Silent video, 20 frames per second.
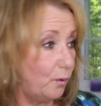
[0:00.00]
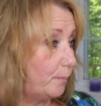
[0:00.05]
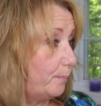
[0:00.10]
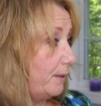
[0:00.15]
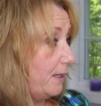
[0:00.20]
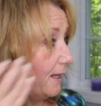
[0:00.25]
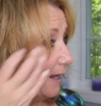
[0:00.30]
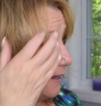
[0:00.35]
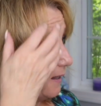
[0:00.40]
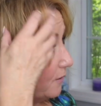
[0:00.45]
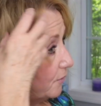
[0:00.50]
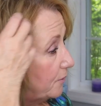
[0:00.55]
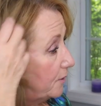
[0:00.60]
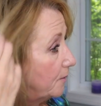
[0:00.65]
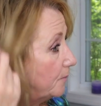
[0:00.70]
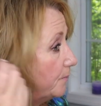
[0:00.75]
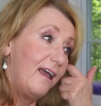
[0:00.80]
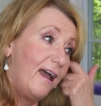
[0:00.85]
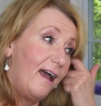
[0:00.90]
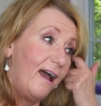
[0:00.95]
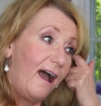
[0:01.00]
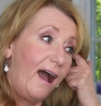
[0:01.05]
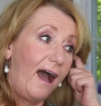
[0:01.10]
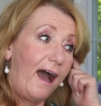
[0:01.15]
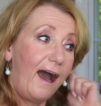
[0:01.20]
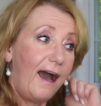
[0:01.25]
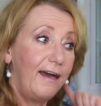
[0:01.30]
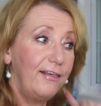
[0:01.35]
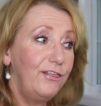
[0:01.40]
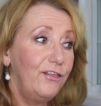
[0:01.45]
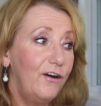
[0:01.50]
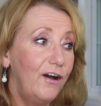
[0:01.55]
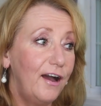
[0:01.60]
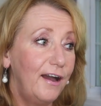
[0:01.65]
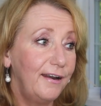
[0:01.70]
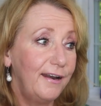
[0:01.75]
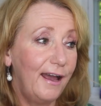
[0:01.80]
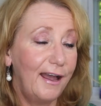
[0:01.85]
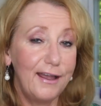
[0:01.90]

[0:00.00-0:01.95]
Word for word: it would be layered. I thought